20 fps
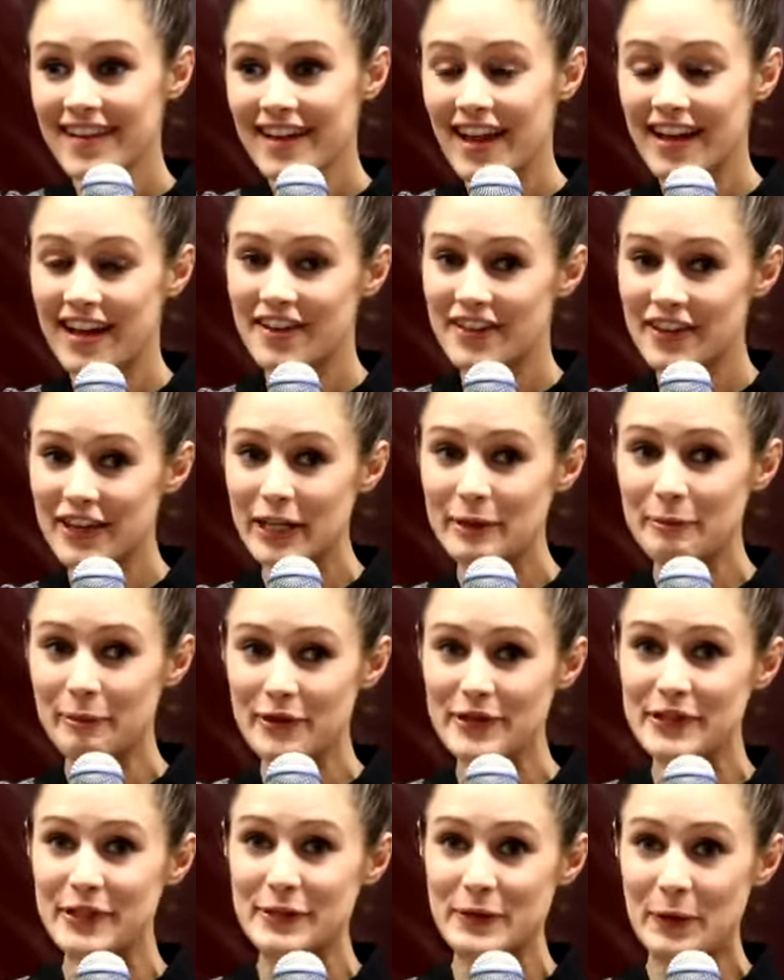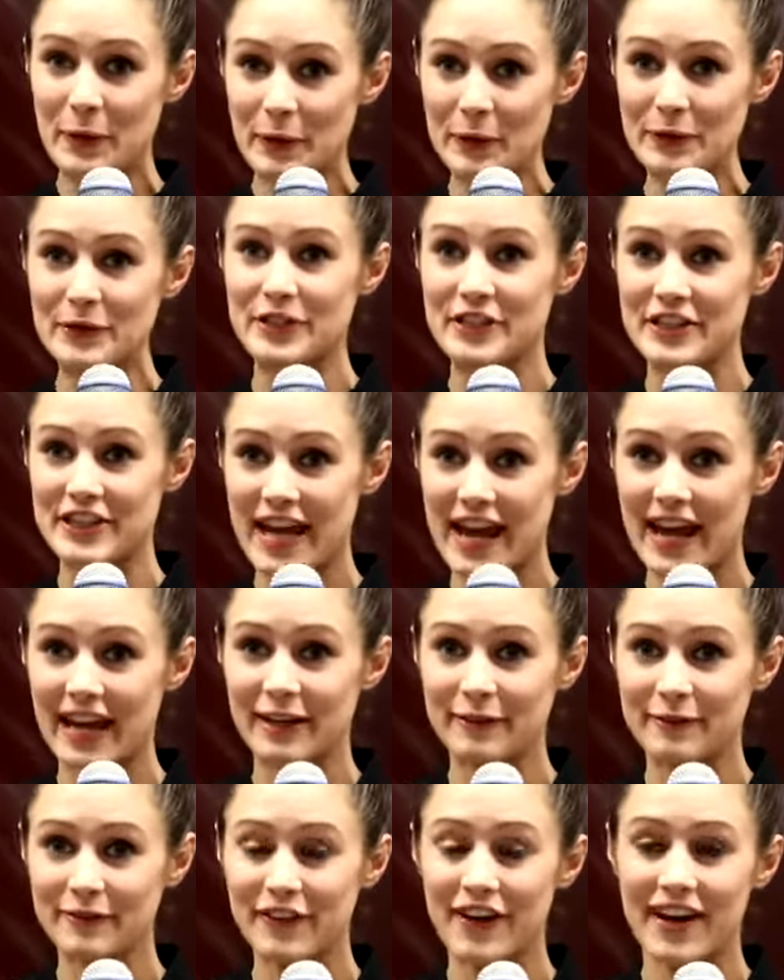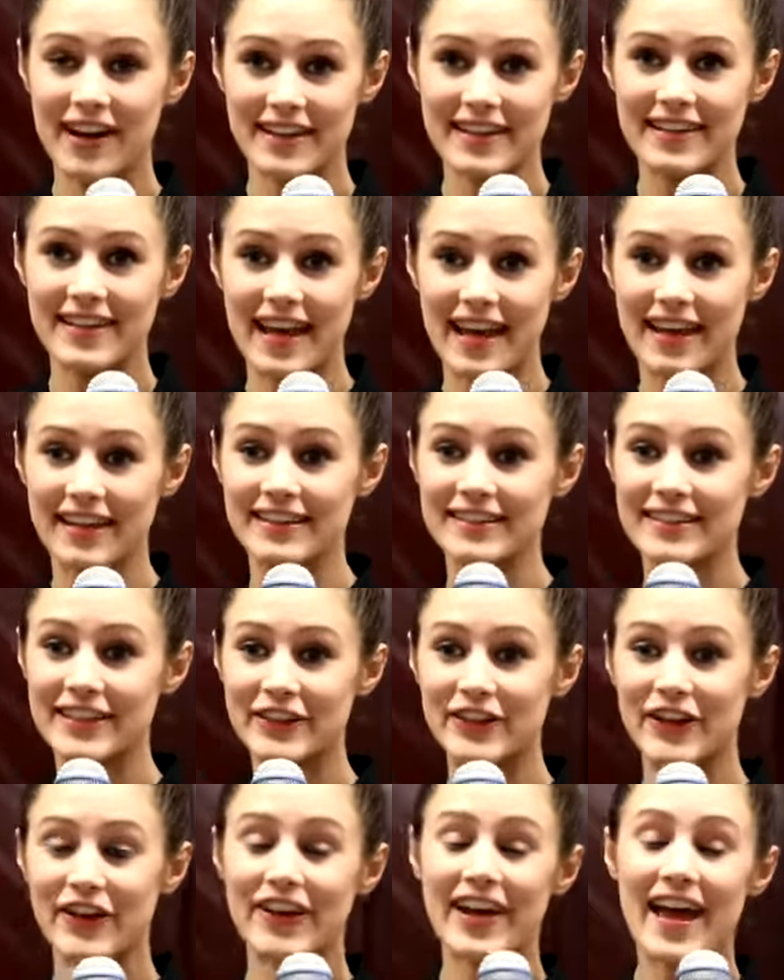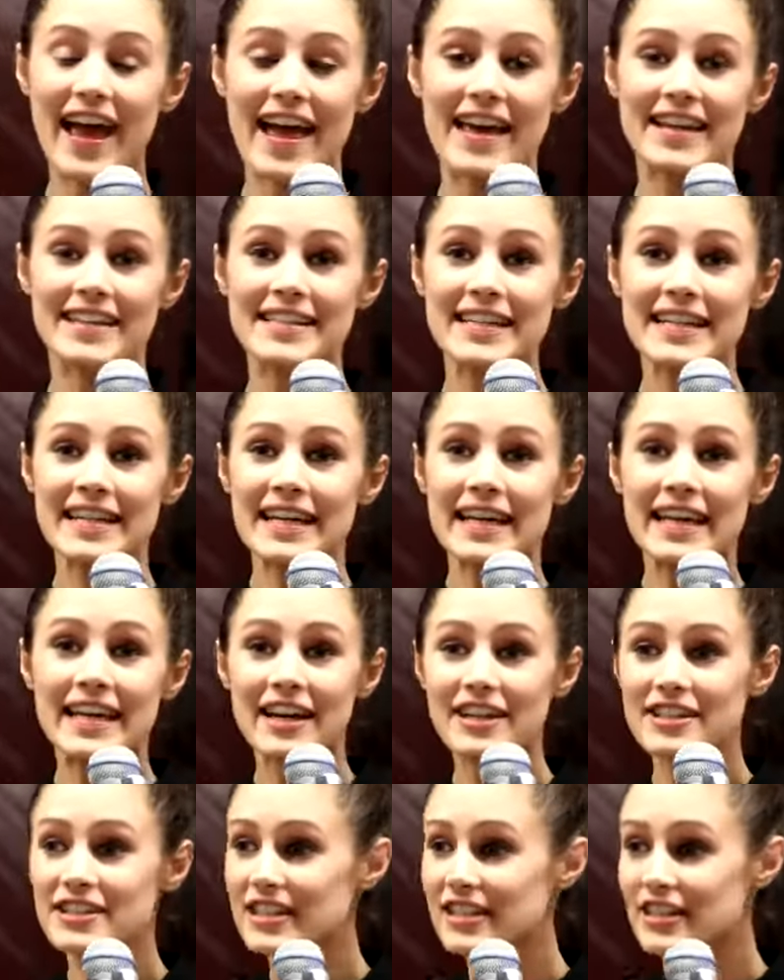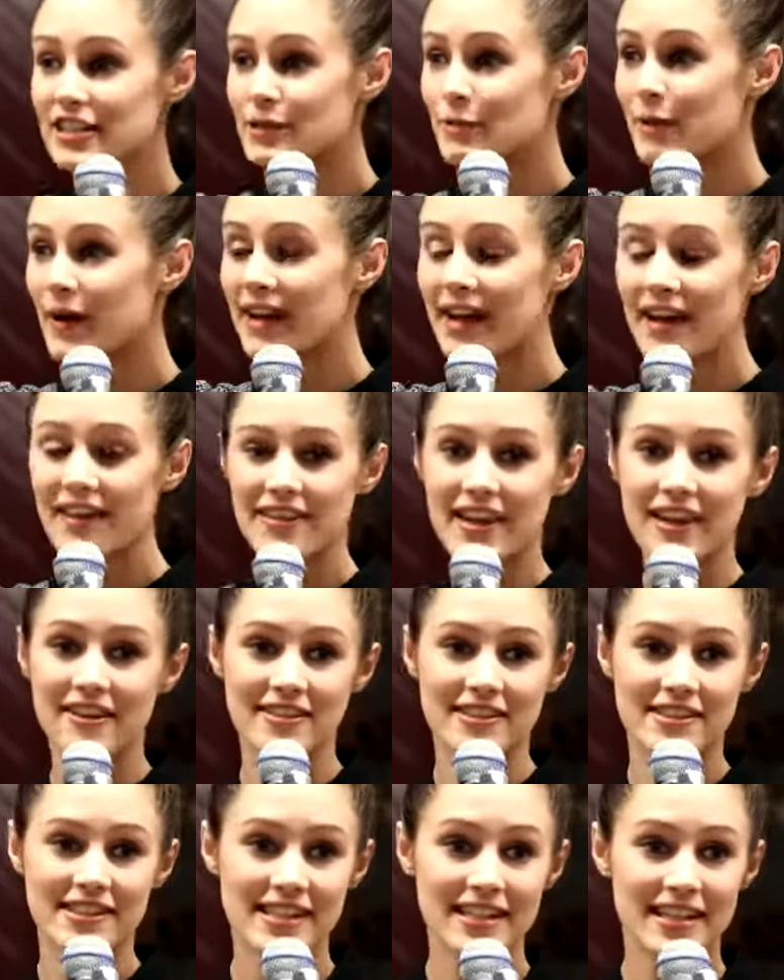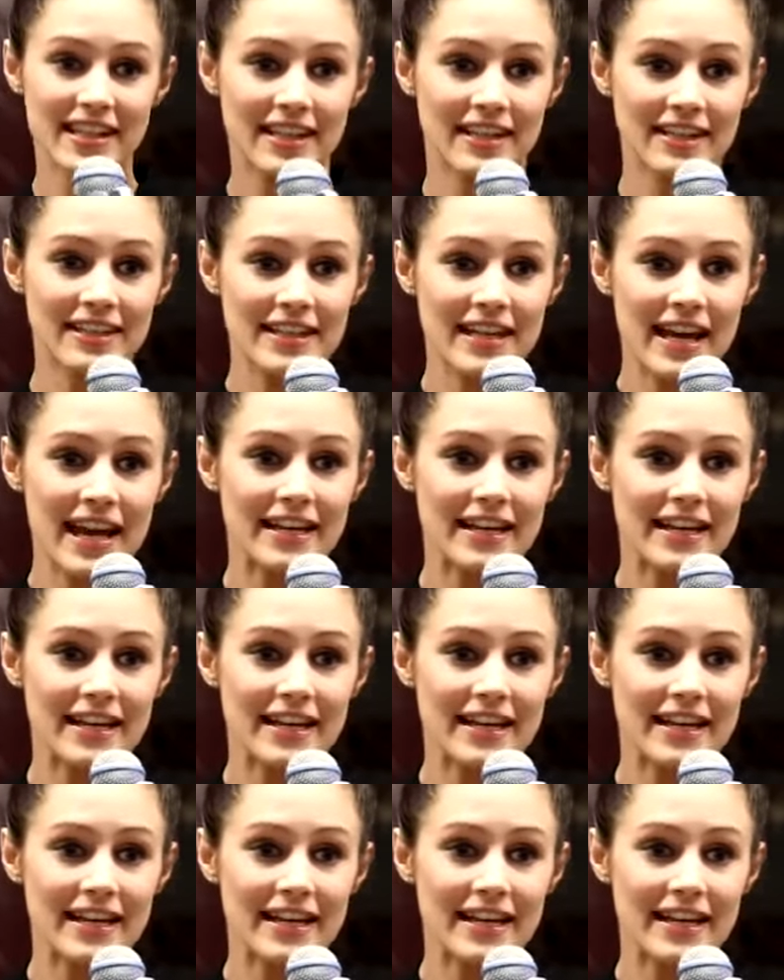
Like I think he puts us all to shame right then, you know, and he actually just went out there and did it.